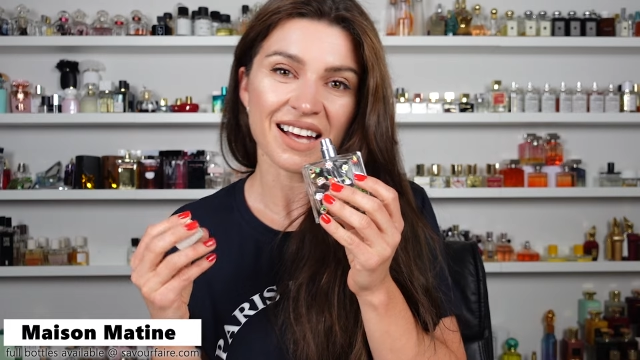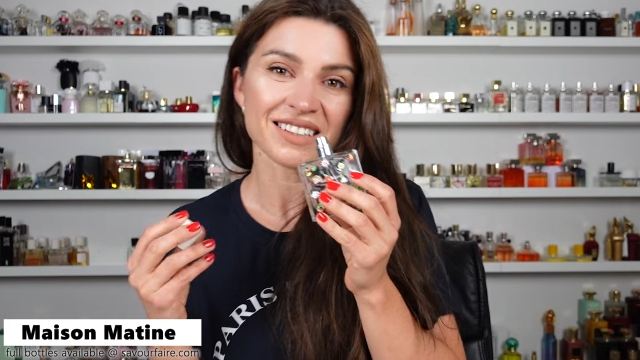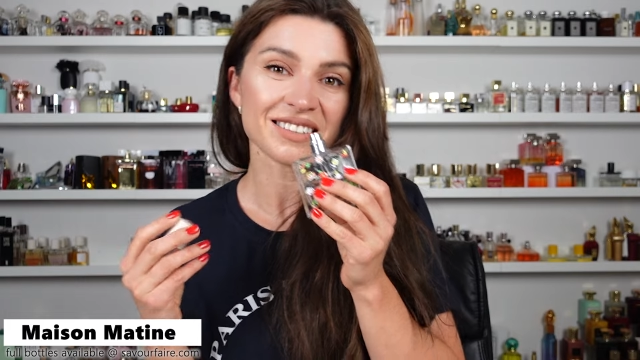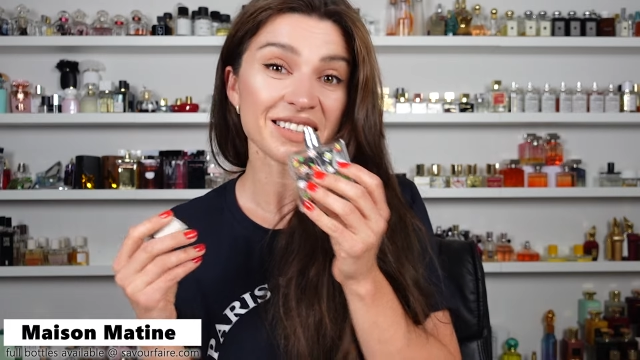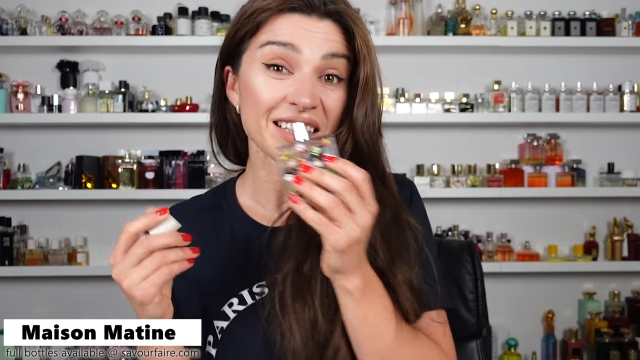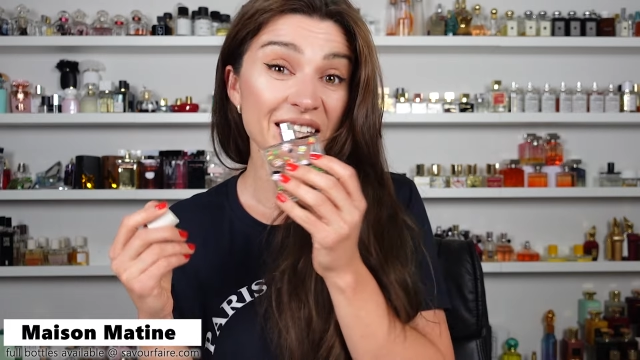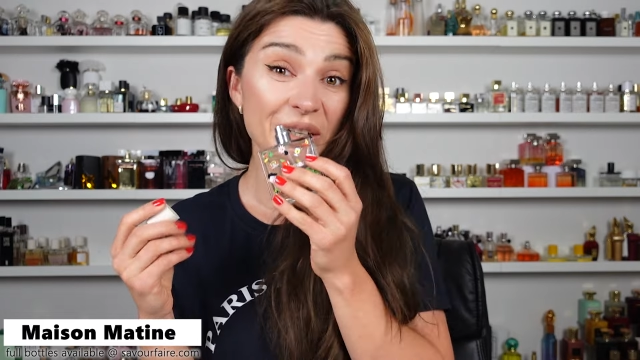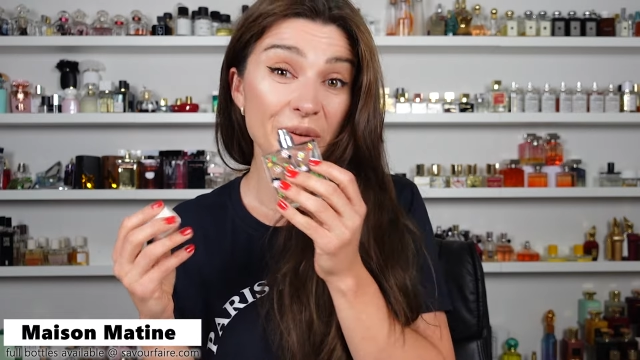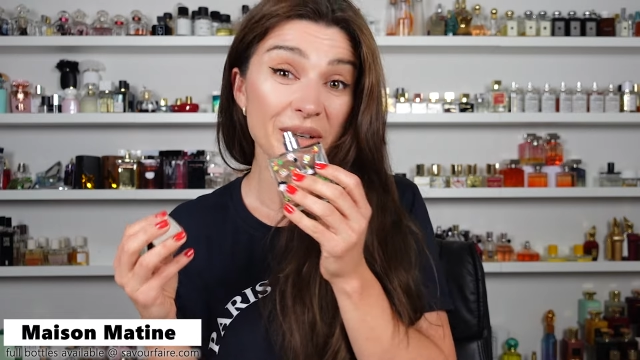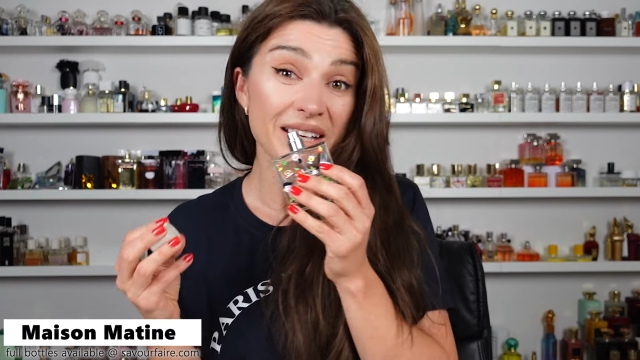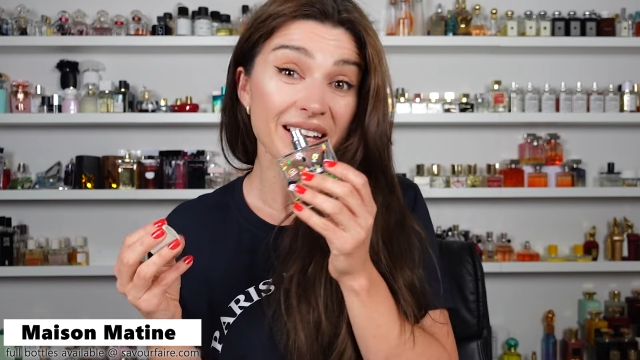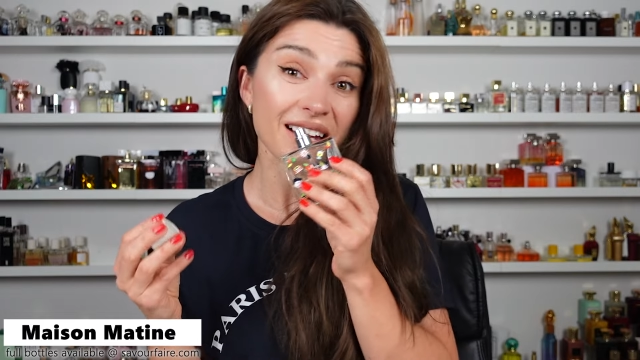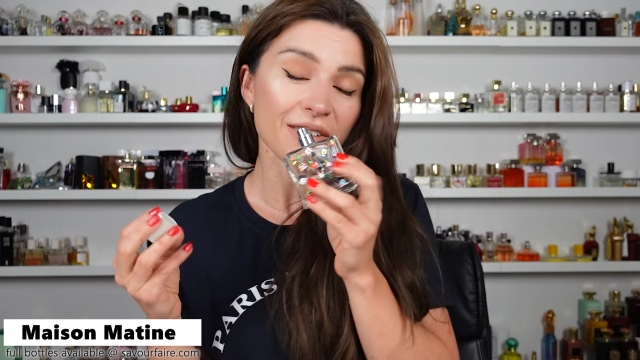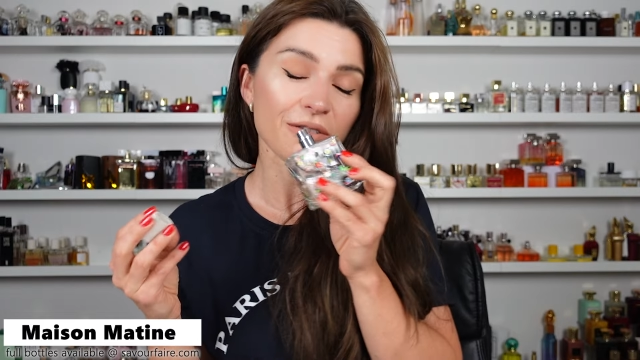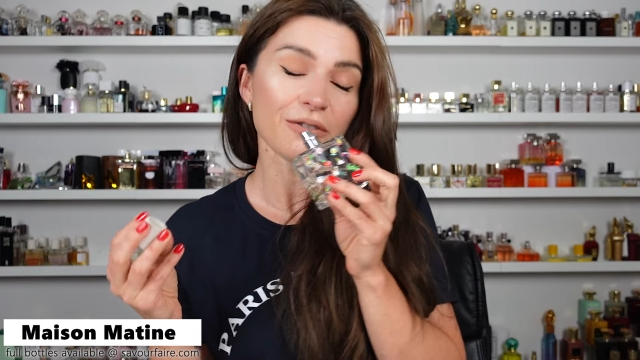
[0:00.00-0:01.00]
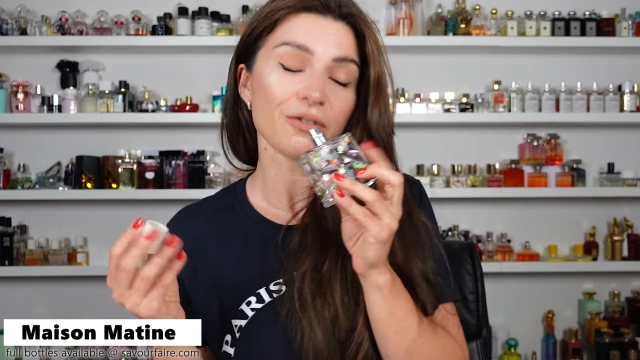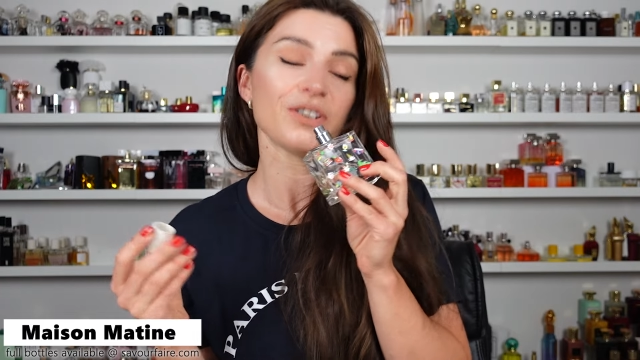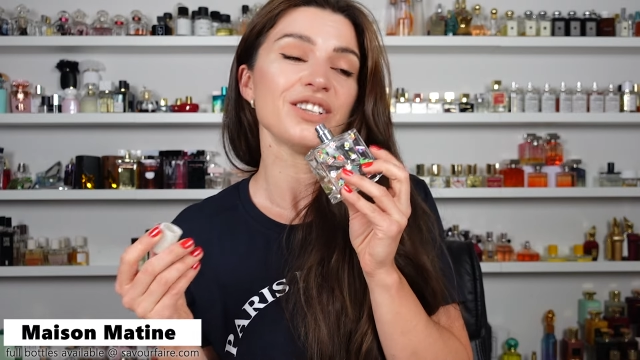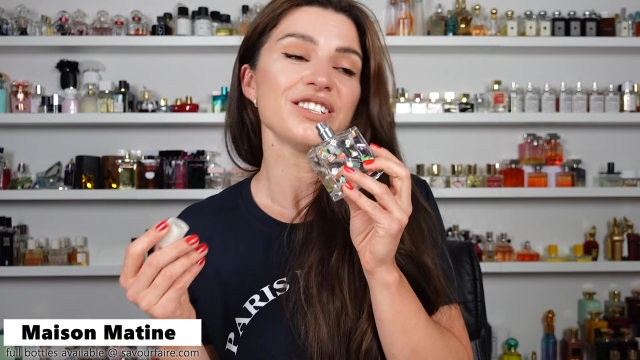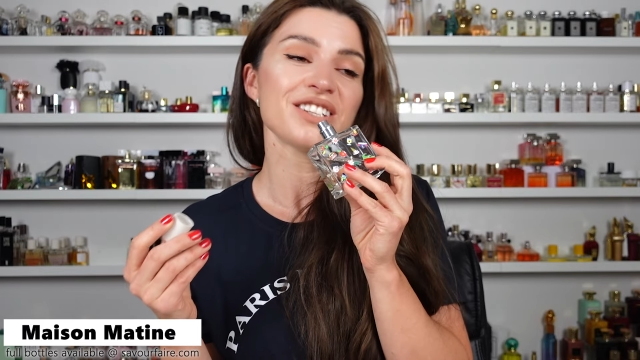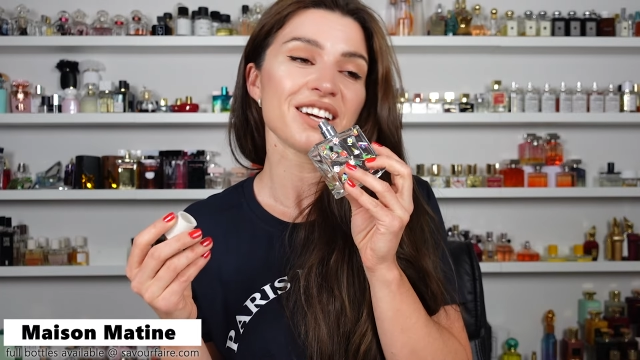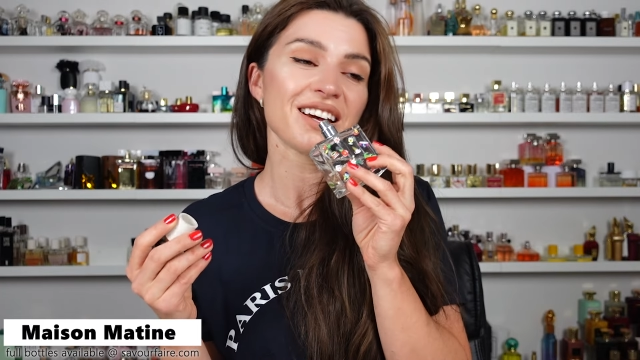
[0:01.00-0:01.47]
has kiwi and
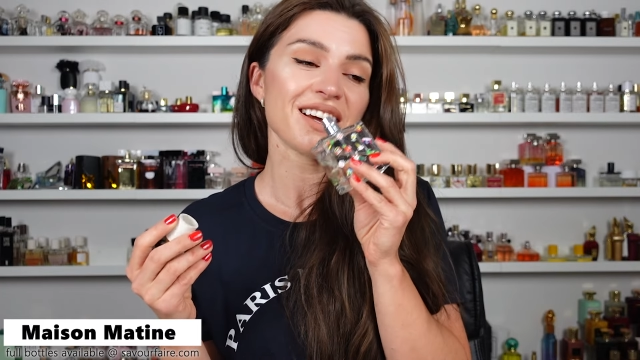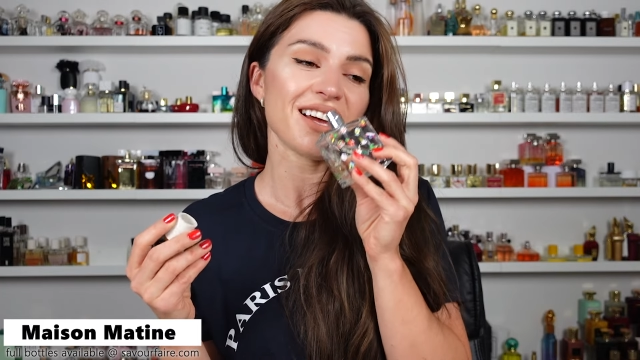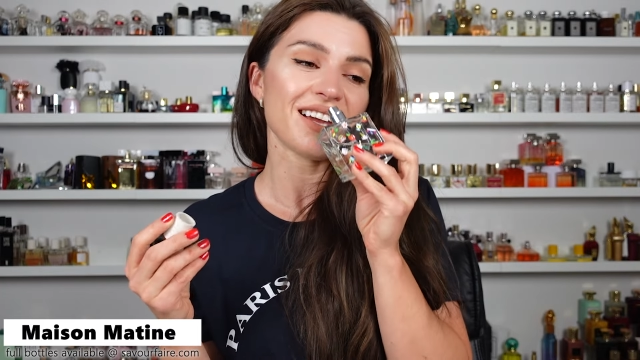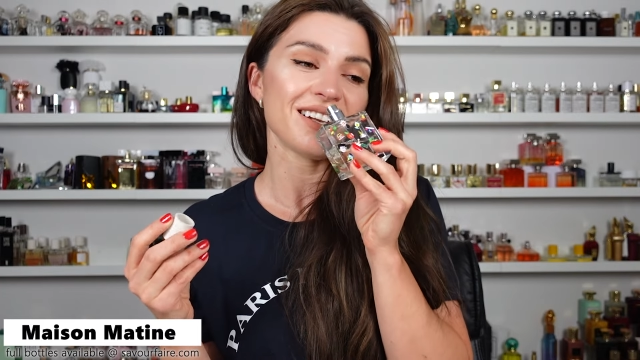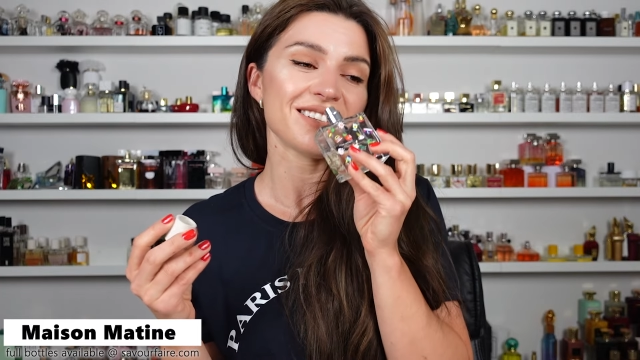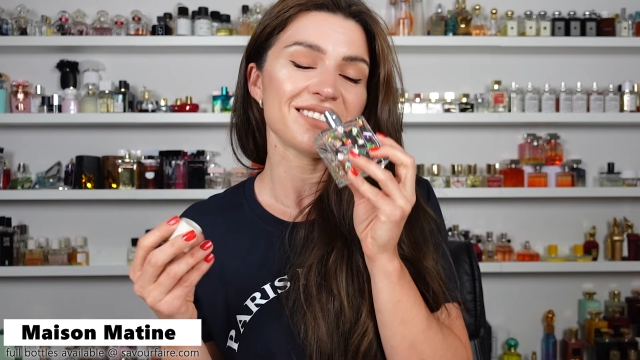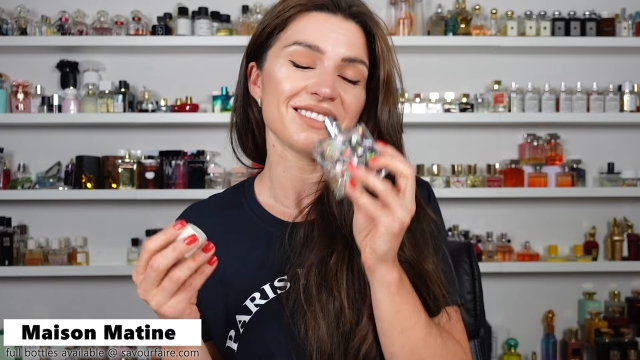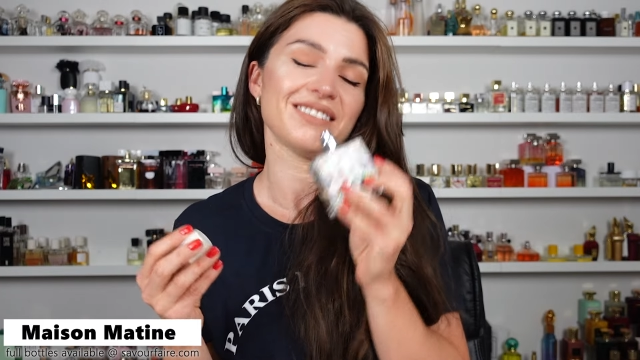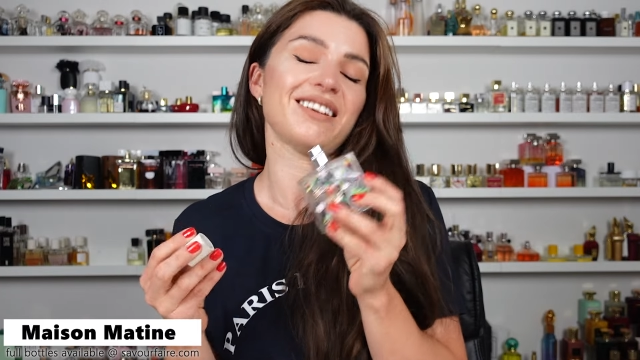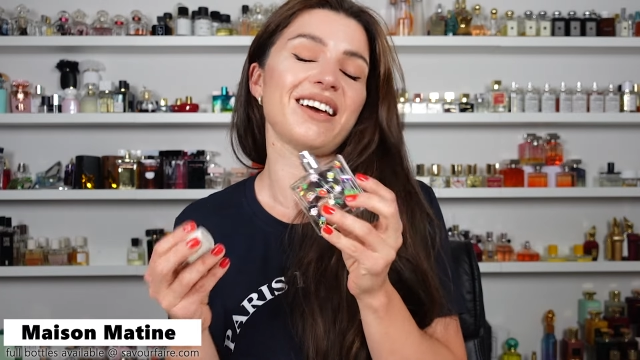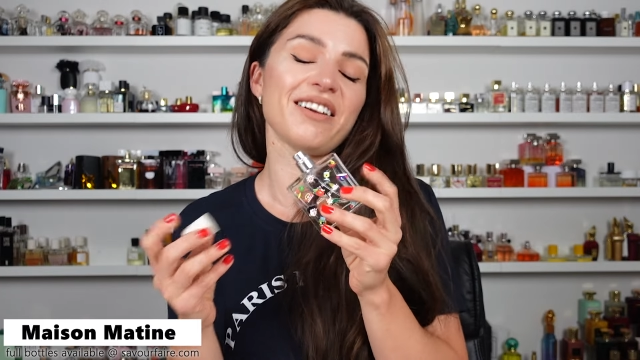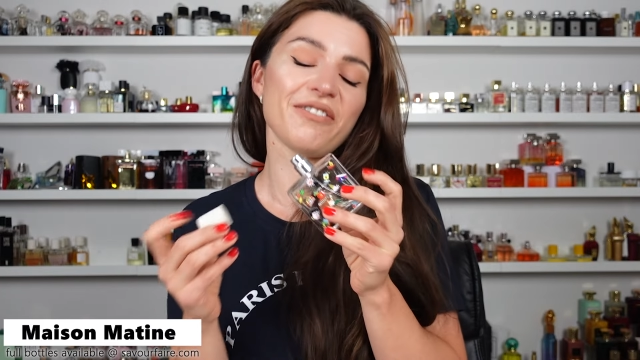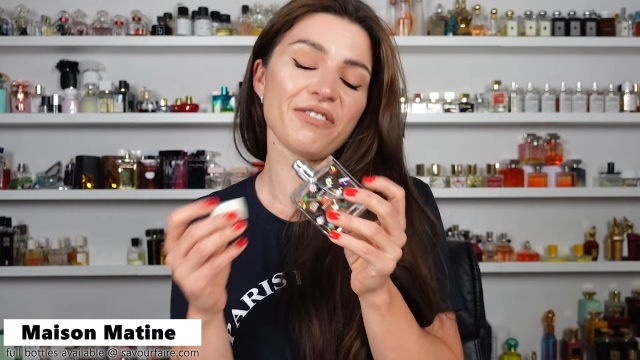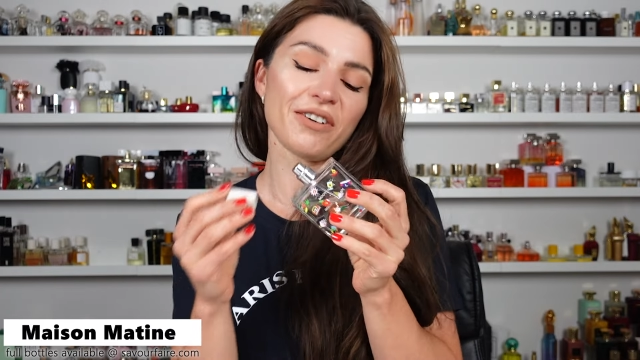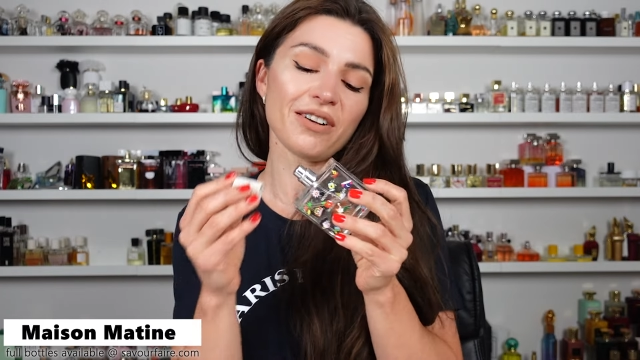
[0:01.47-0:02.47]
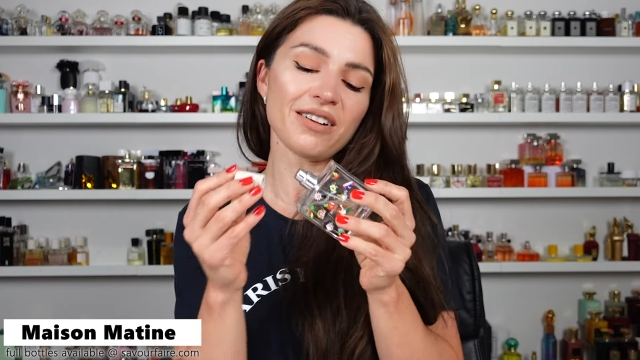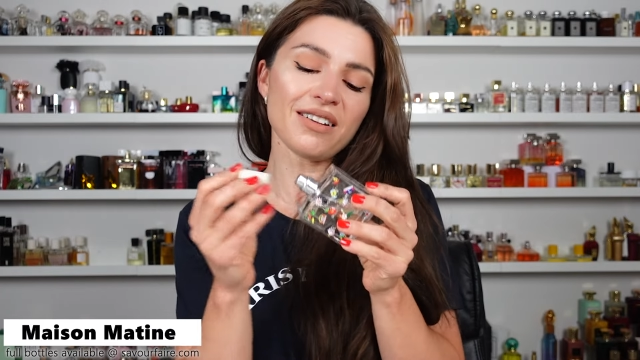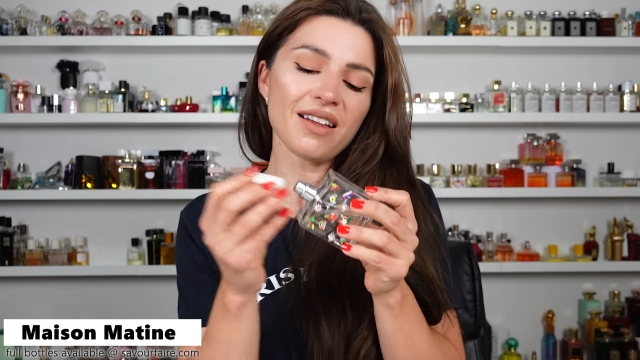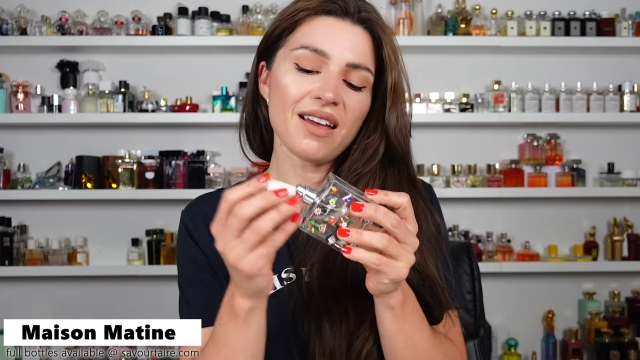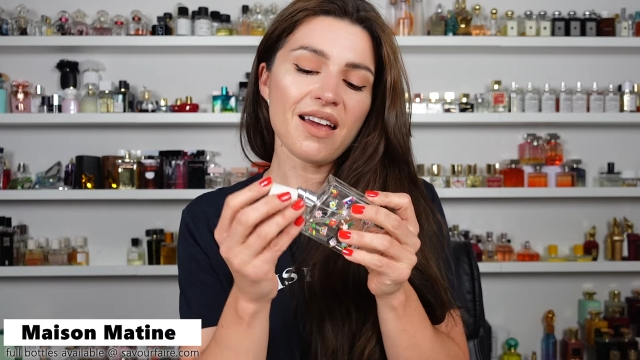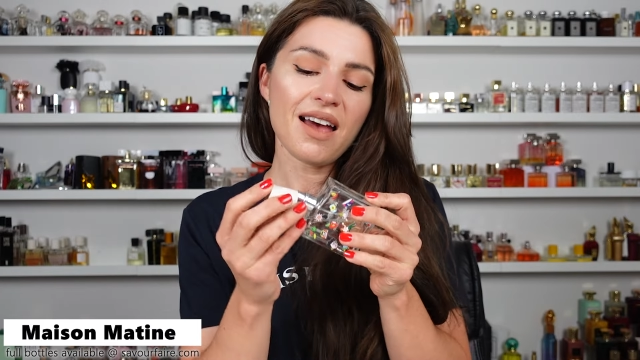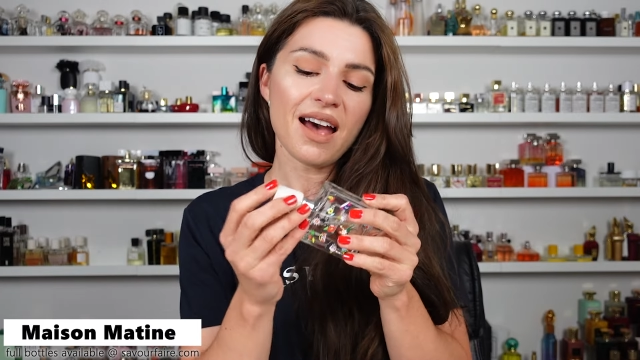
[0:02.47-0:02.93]
freesia and is delightful.